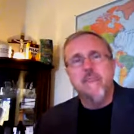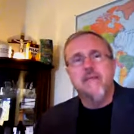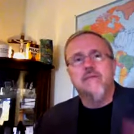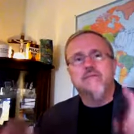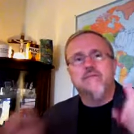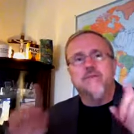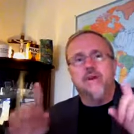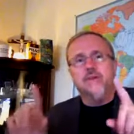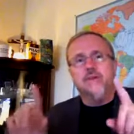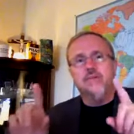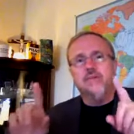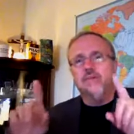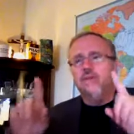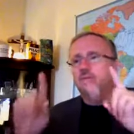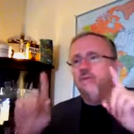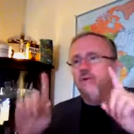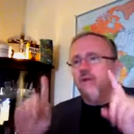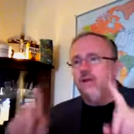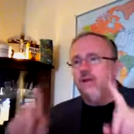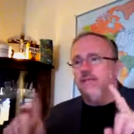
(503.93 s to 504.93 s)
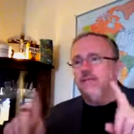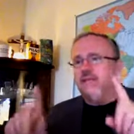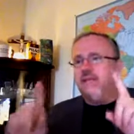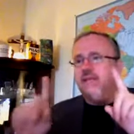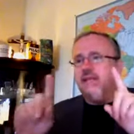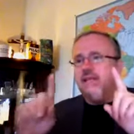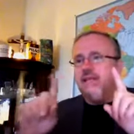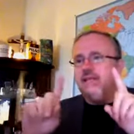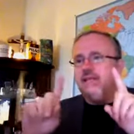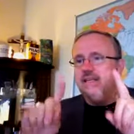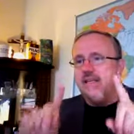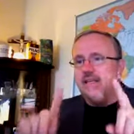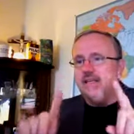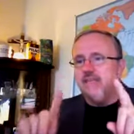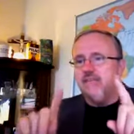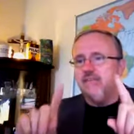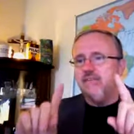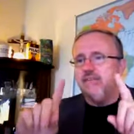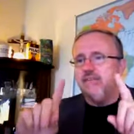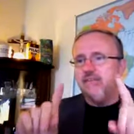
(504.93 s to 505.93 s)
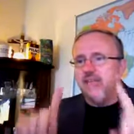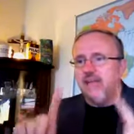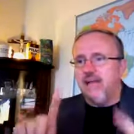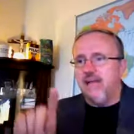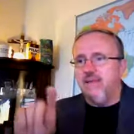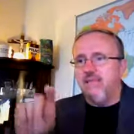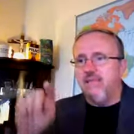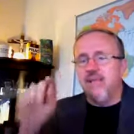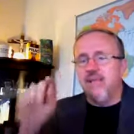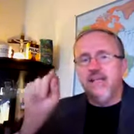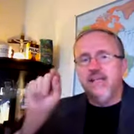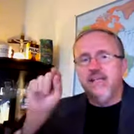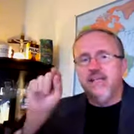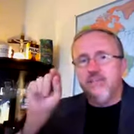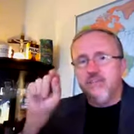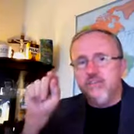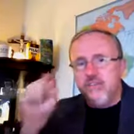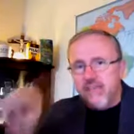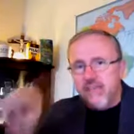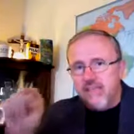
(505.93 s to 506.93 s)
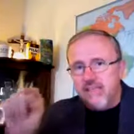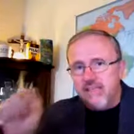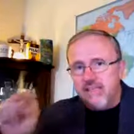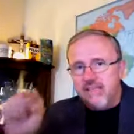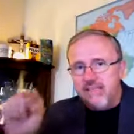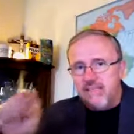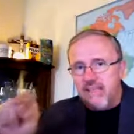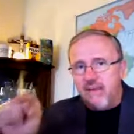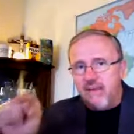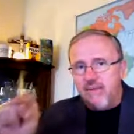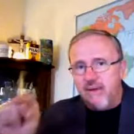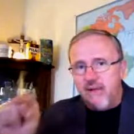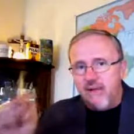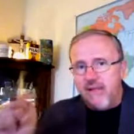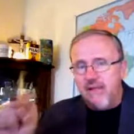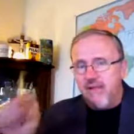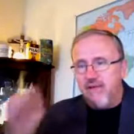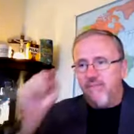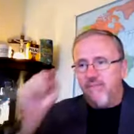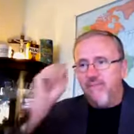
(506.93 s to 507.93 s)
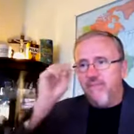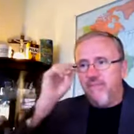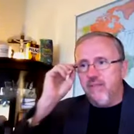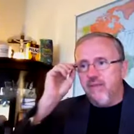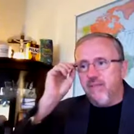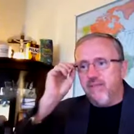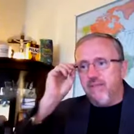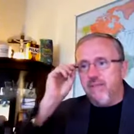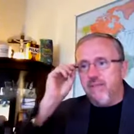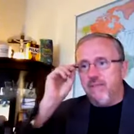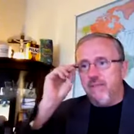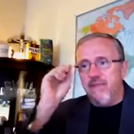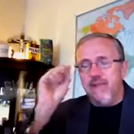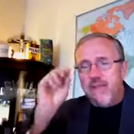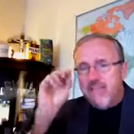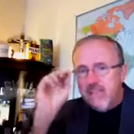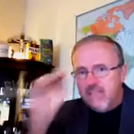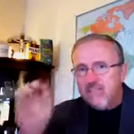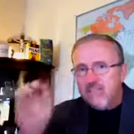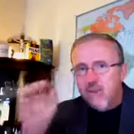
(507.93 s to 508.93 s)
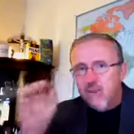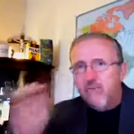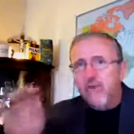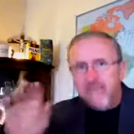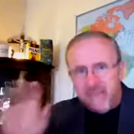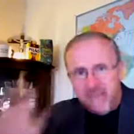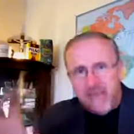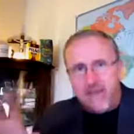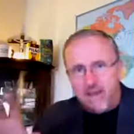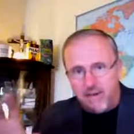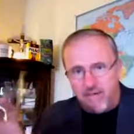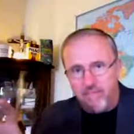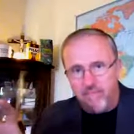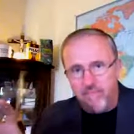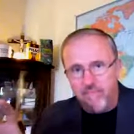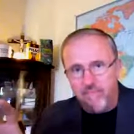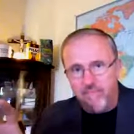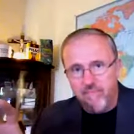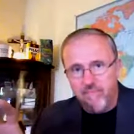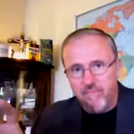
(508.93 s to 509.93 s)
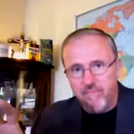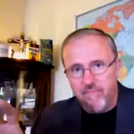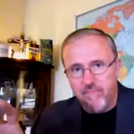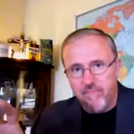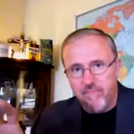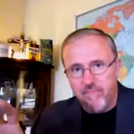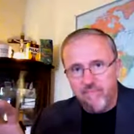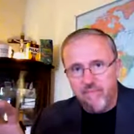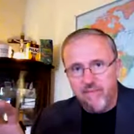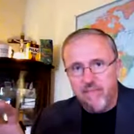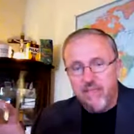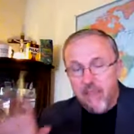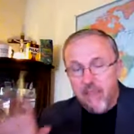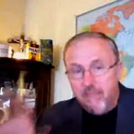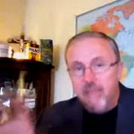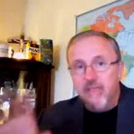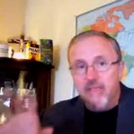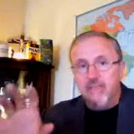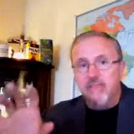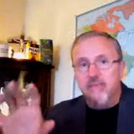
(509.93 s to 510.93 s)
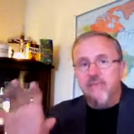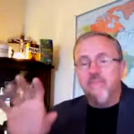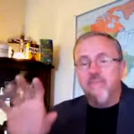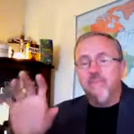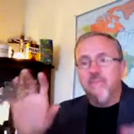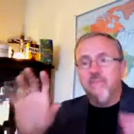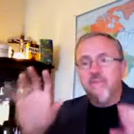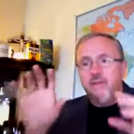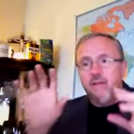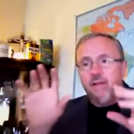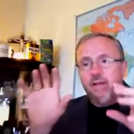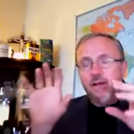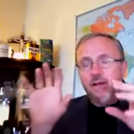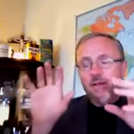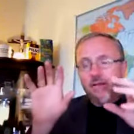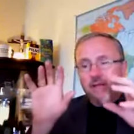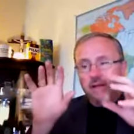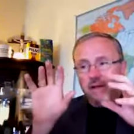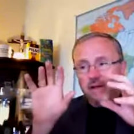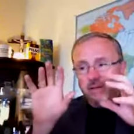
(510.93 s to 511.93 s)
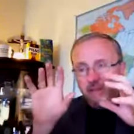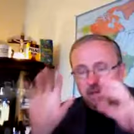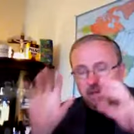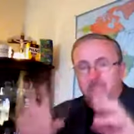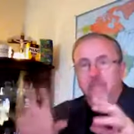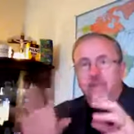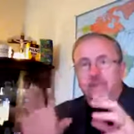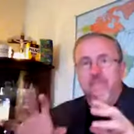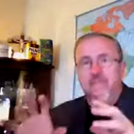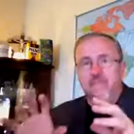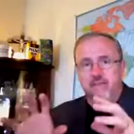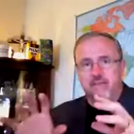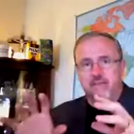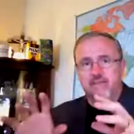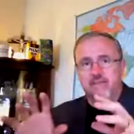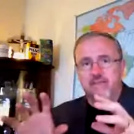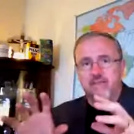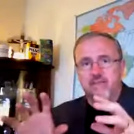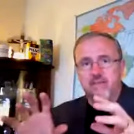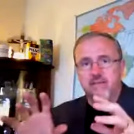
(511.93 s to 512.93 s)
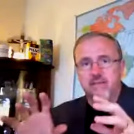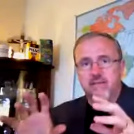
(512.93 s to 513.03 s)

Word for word: Folks, we're living in dangerous times. You take this guy right here of Yemen, and he's going down. Yemen, you can believe this.